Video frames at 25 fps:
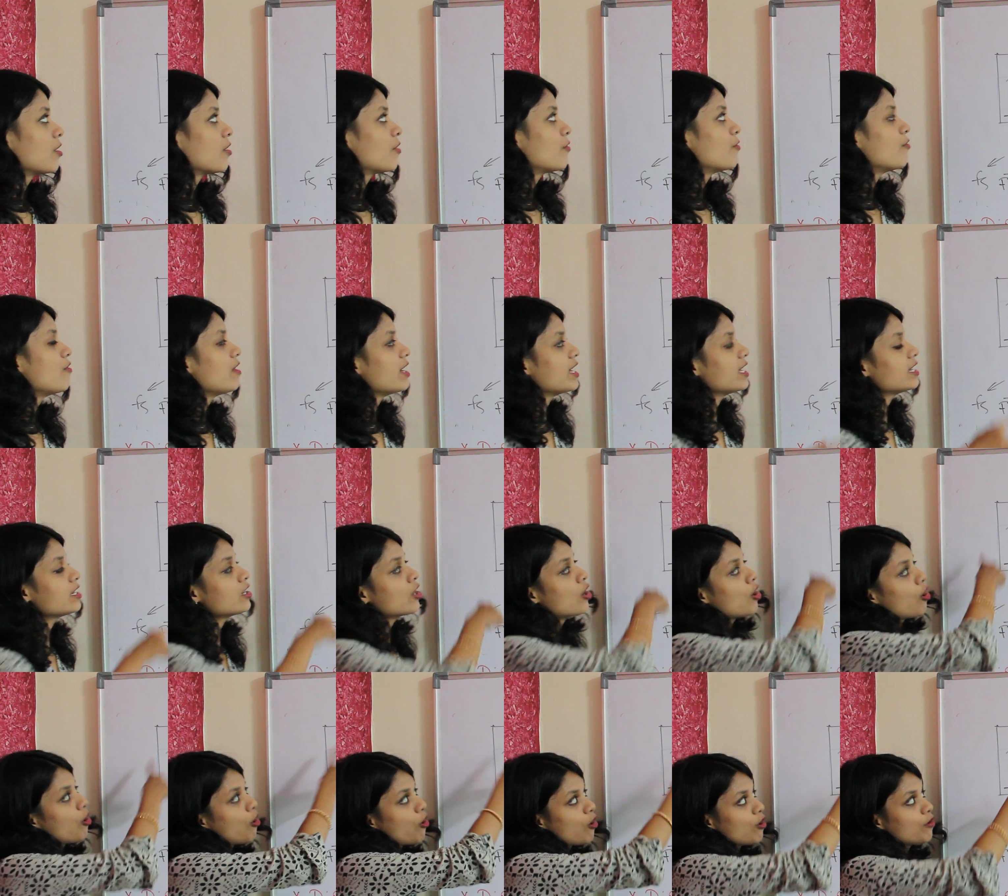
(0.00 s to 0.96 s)
When
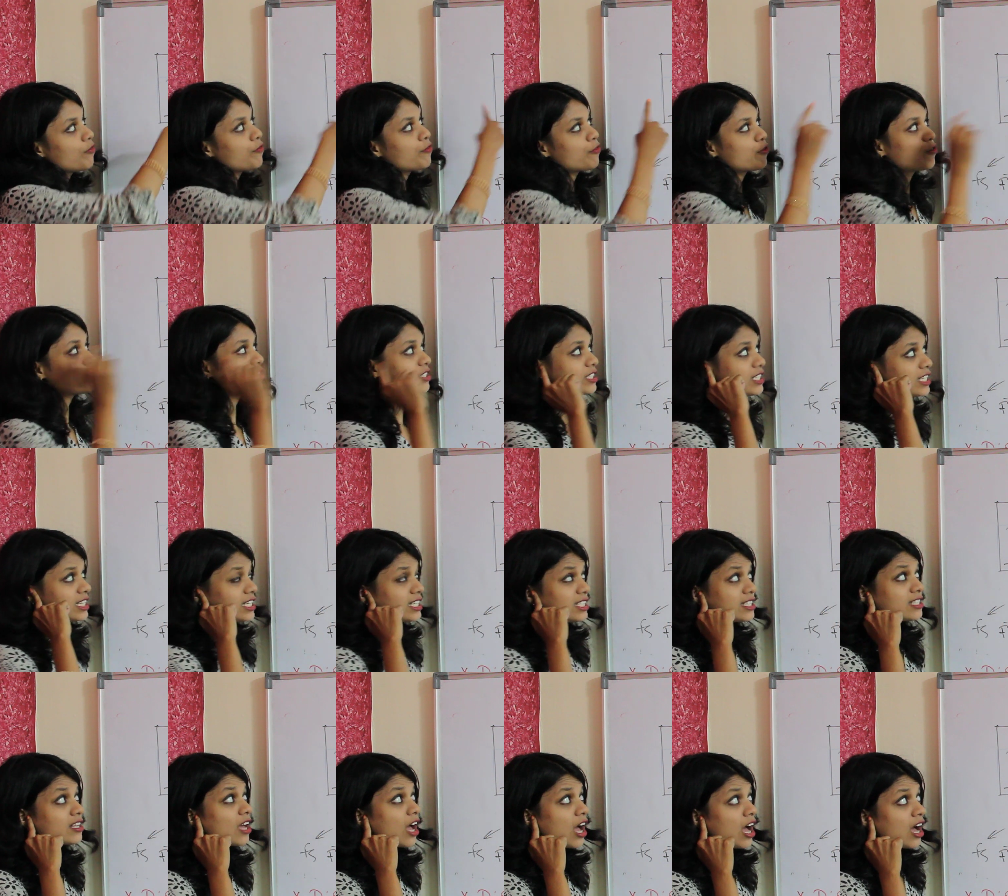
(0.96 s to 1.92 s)
all
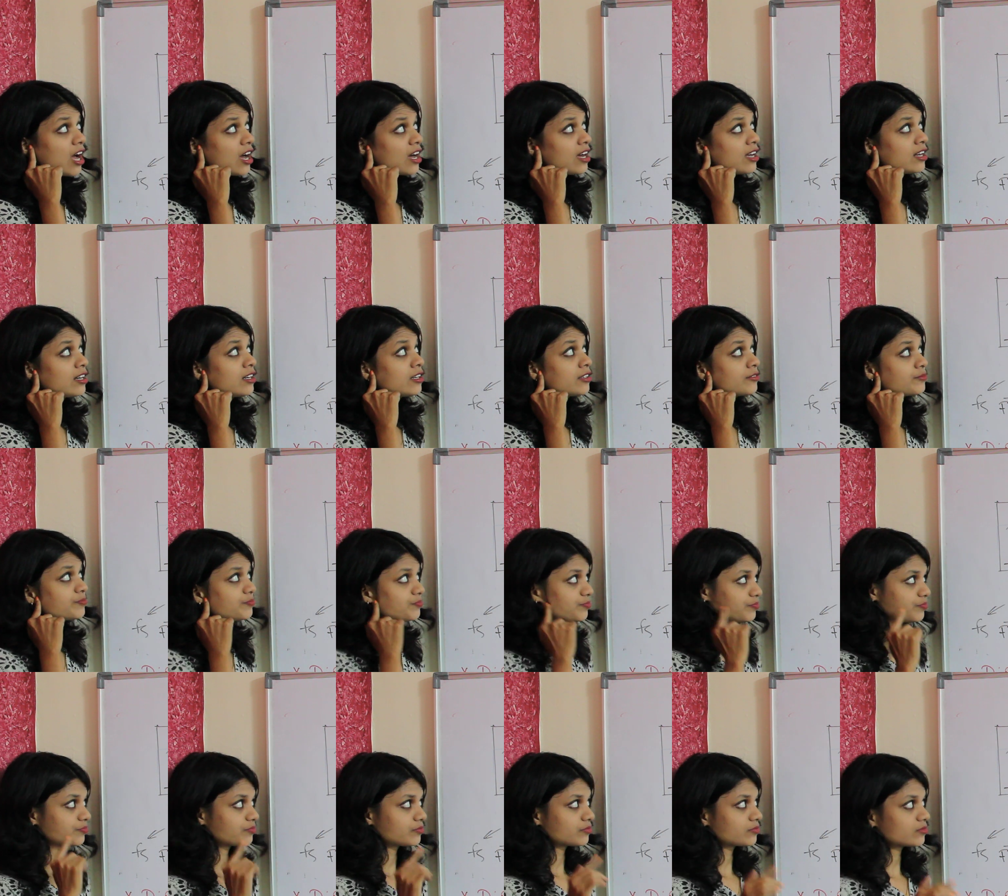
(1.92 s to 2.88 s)
forces are
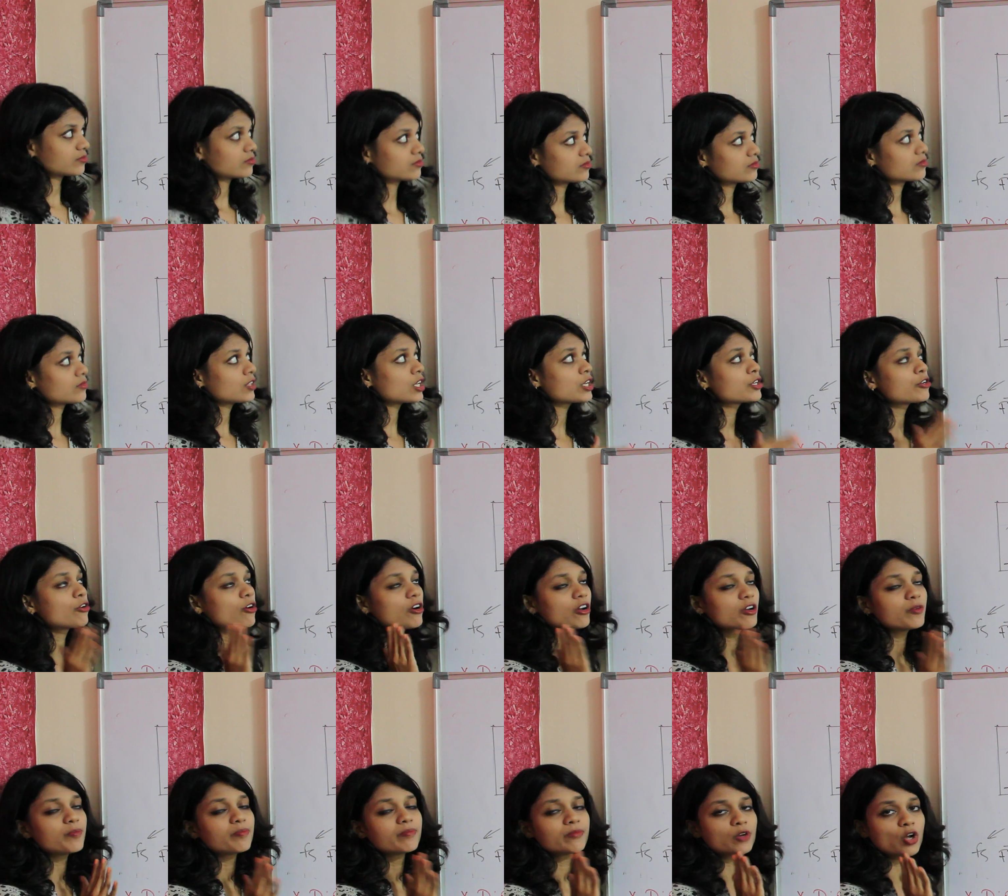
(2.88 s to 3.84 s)

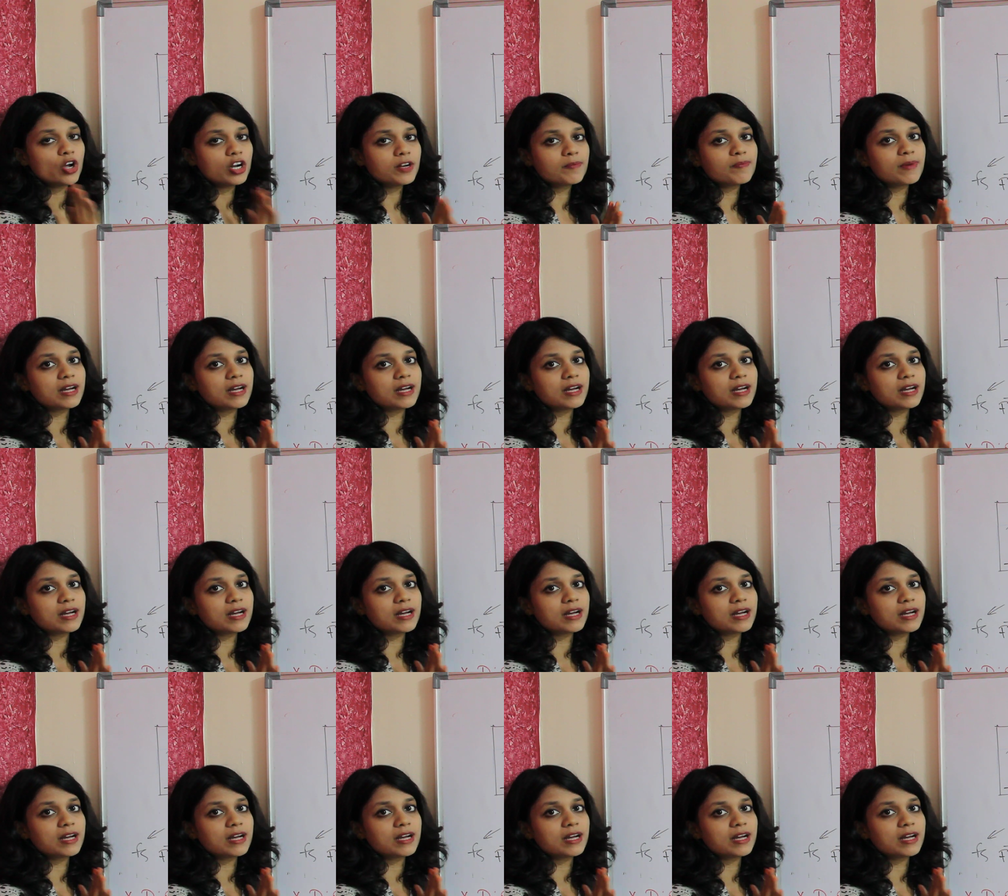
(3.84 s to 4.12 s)
not